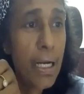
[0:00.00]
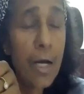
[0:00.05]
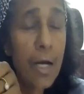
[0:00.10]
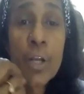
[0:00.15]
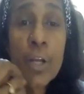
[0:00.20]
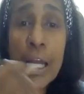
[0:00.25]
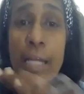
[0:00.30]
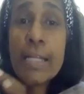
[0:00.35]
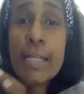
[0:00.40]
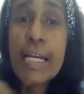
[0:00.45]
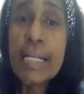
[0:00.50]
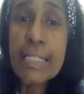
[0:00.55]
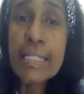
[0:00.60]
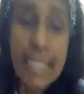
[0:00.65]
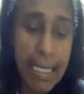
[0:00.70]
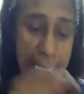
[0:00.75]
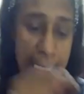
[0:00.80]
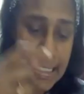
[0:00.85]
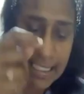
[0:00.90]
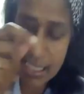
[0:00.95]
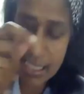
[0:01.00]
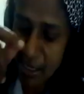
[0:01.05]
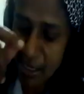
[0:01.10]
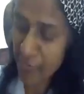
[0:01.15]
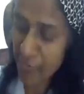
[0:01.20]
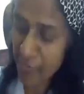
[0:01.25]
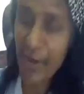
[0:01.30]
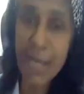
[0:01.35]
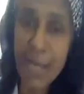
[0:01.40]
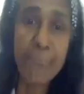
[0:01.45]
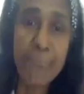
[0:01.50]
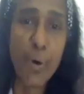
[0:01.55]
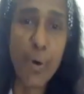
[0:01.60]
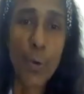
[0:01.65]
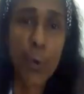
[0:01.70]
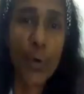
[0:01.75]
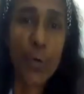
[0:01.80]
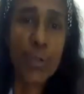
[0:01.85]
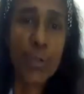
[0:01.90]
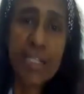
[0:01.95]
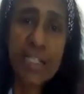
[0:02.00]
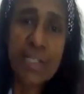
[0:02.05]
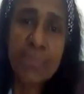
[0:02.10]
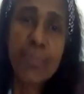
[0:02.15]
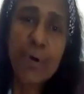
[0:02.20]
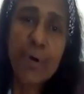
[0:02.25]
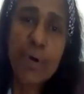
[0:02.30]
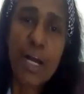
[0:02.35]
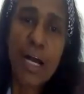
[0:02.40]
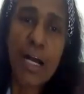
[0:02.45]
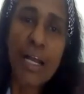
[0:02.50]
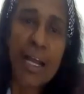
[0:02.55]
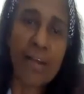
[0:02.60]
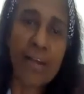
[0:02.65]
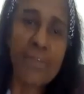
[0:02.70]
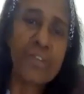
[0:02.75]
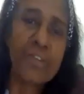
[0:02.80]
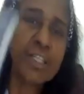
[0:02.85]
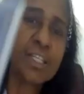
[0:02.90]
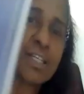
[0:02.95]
Okay, this is a flip book. This book, I have it